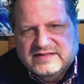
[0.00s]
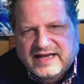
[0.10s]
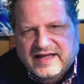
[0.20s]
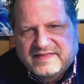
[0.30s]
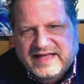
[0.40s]

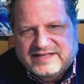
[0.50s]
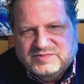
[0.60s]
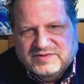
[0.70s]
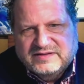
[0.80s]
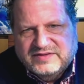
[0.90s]
and that's
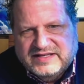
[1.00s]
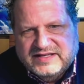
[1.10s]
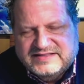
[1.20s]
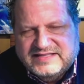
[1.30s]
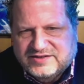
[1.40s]
what the
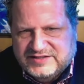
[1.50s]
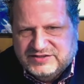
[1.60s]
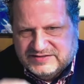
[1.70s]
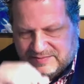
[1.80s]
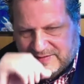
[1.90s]

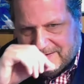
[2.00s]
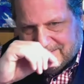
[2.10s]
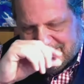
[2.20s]
interrogation is about.